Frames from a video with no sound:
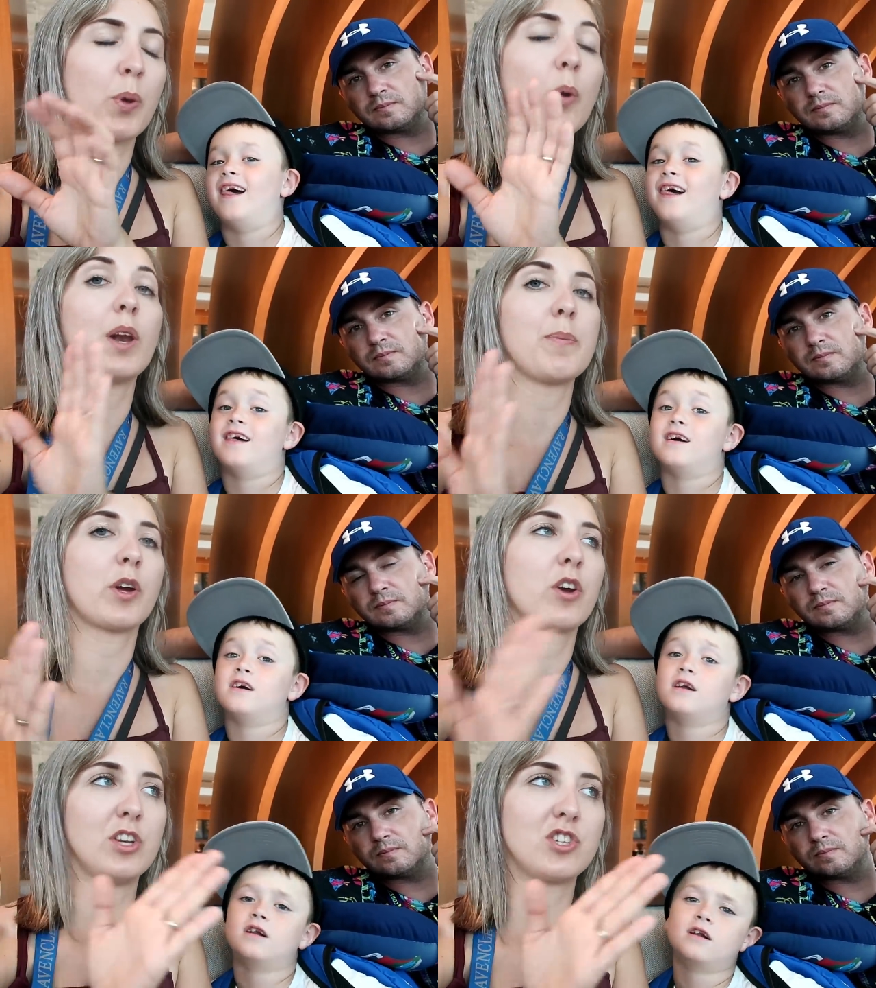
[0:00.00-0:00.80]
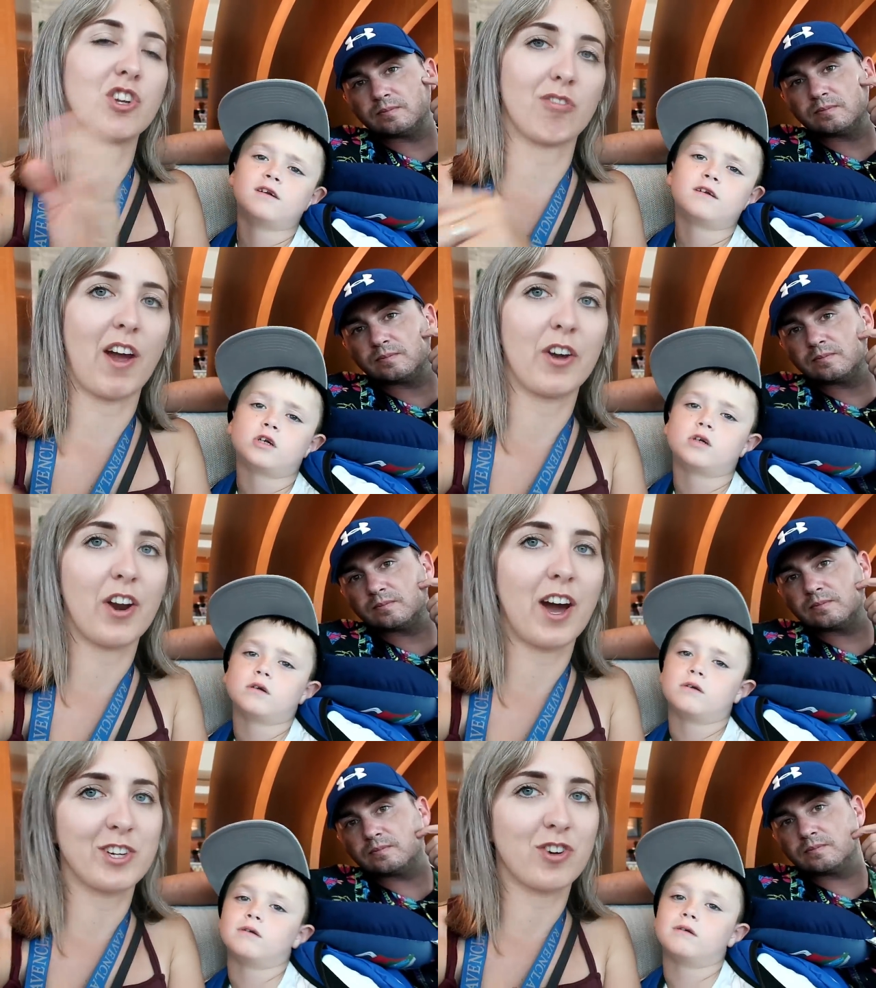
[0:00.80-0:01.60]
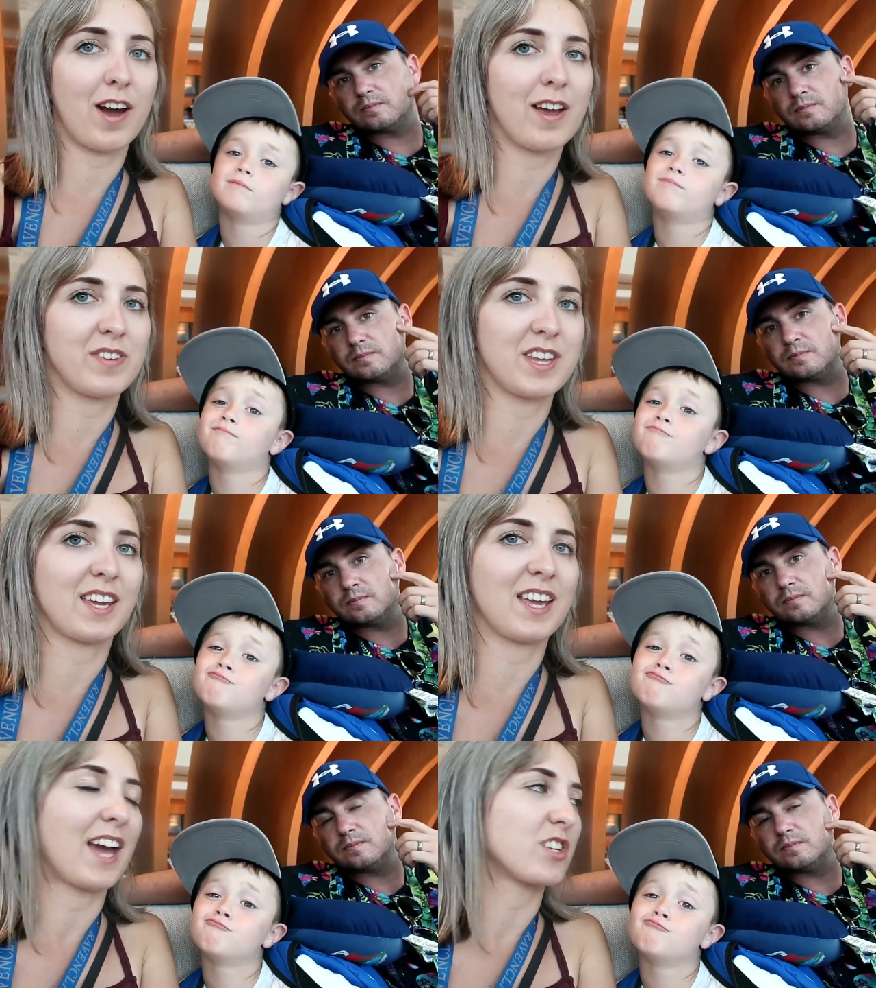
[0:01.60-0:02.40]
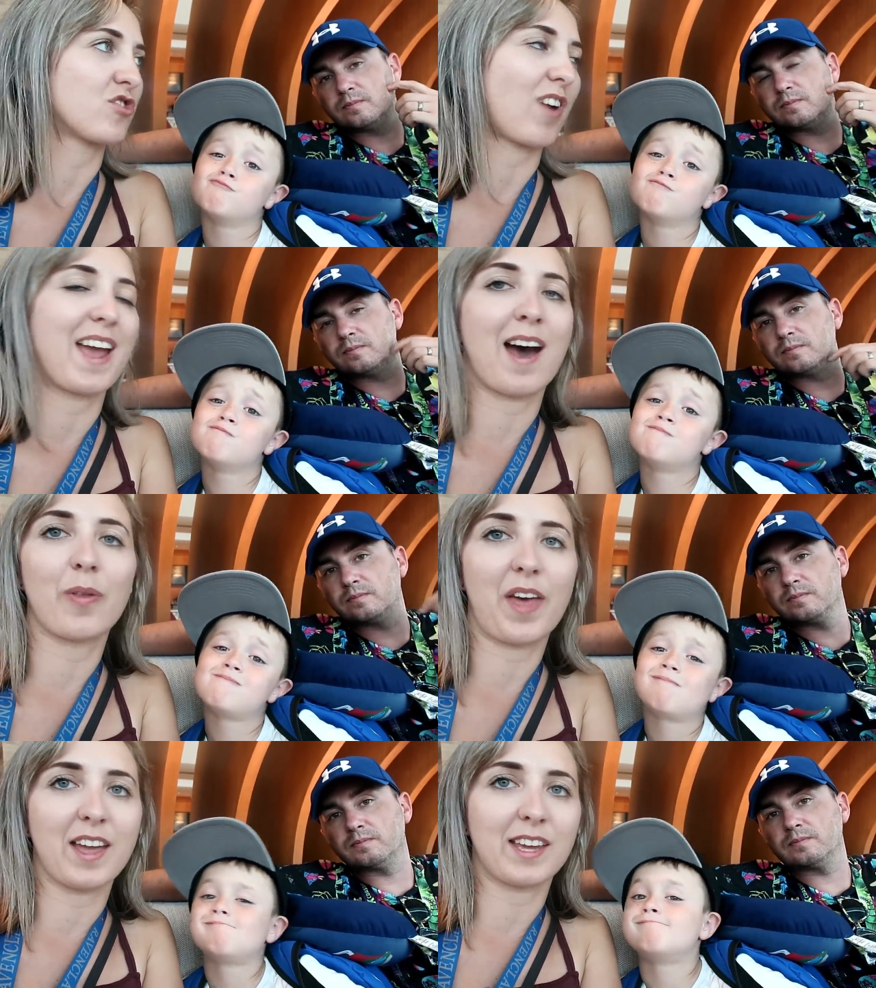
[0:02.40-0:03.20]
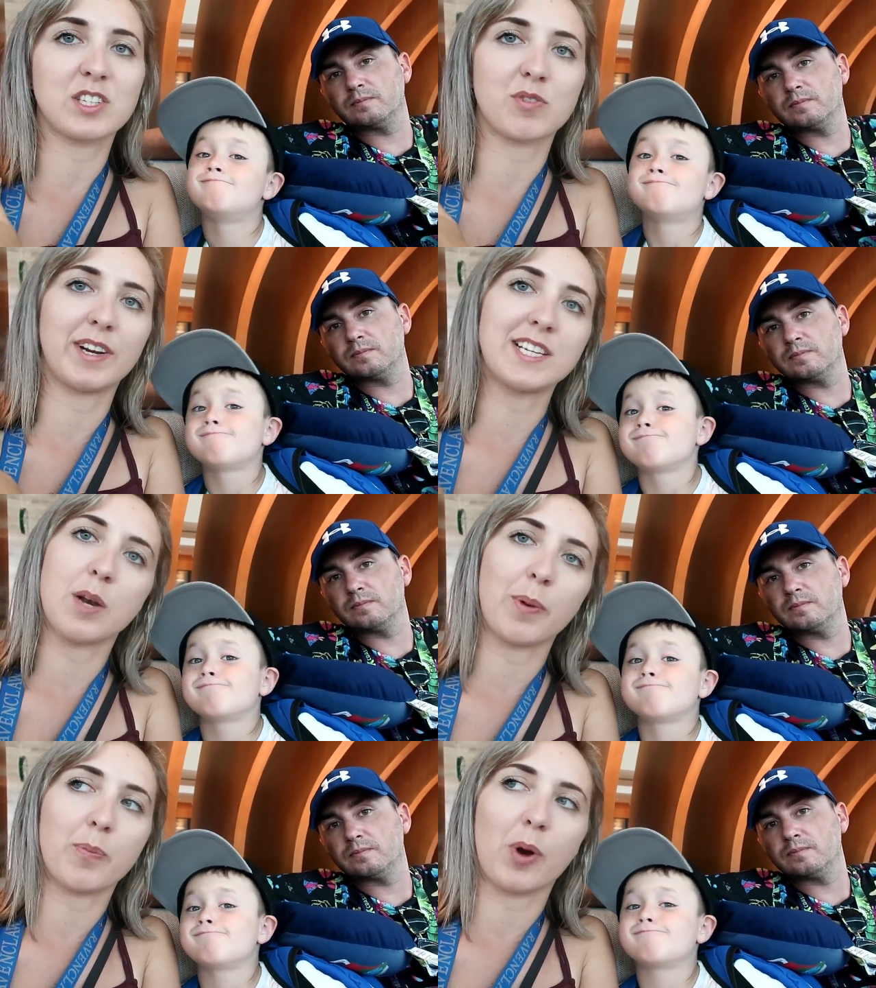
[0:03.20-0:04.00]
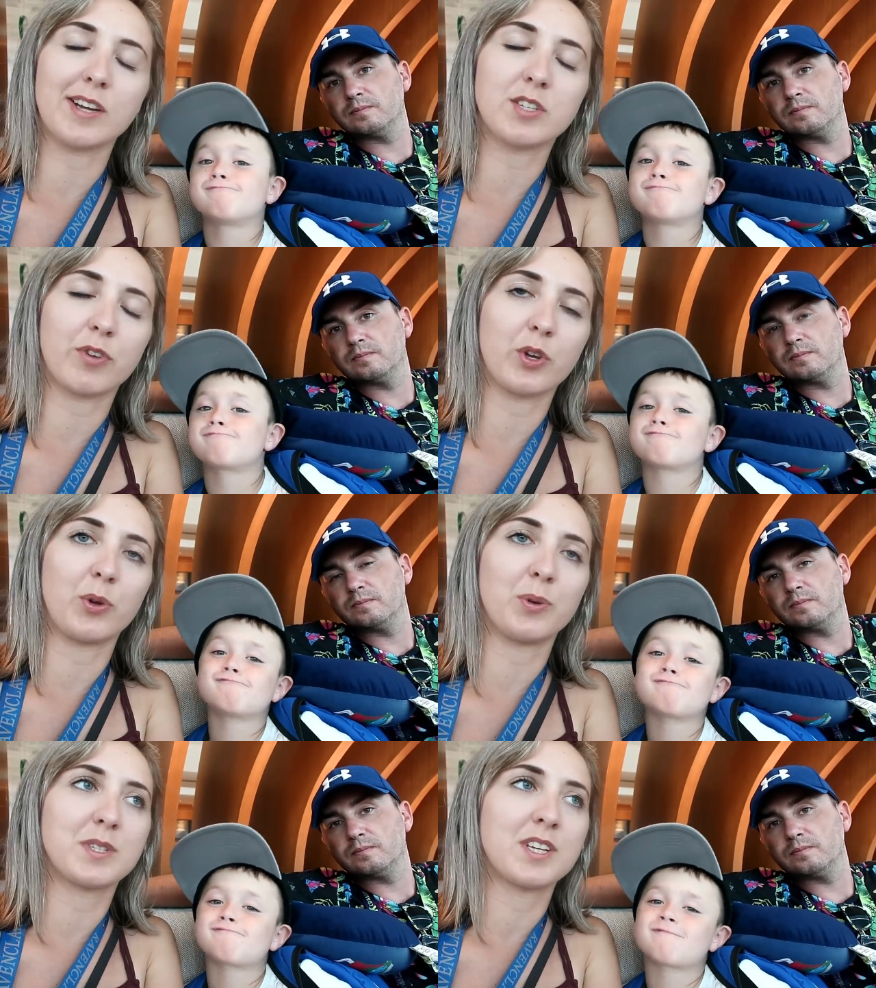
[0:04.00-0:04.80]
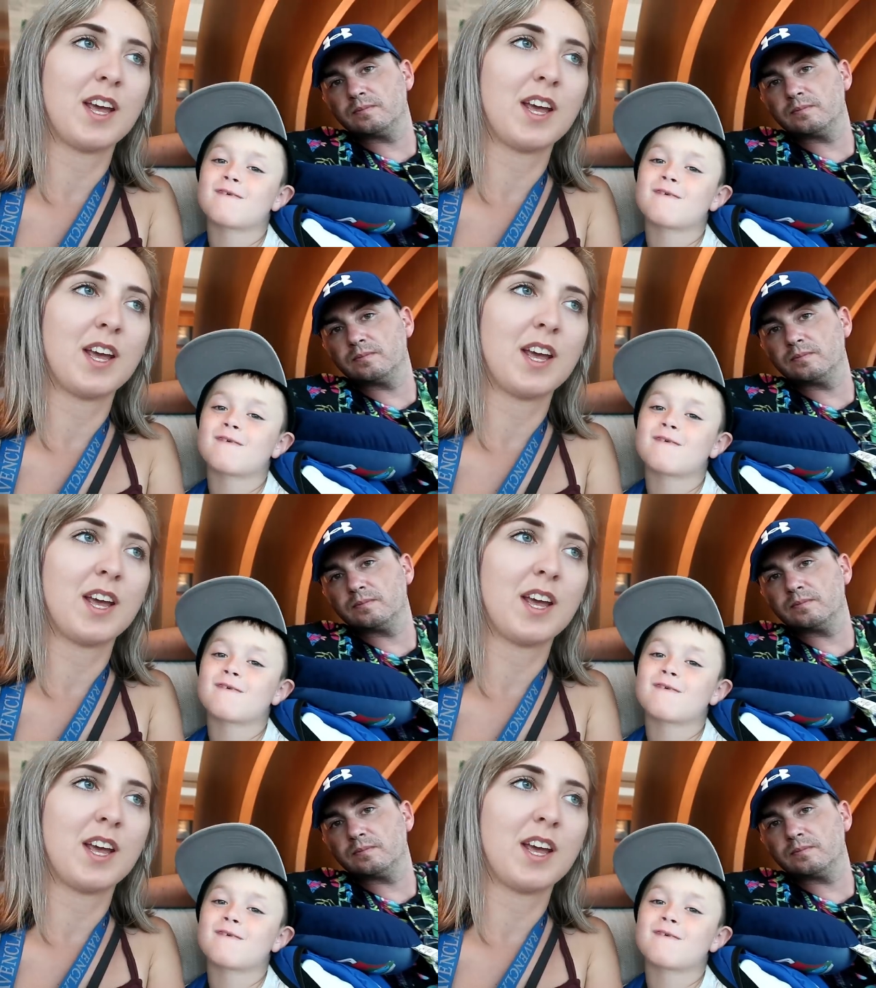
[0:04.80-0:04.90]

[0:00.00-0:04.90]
Speaker 1: purely because you're right on iDrive and you can get straight out there, get some reasonably priced food,